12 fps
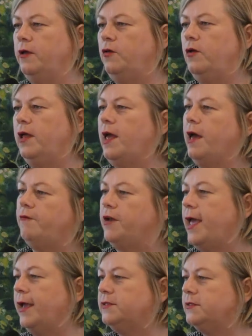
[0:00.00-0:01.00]
You can have
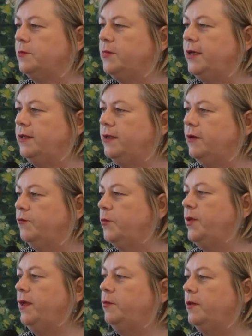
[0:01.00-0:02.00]
an extra meeting for
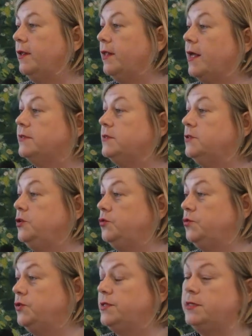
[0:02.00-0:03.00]
people that hasn't
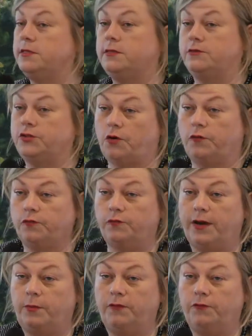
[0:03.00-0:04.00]
used this
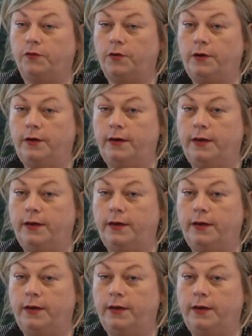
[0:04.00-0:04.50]
software before.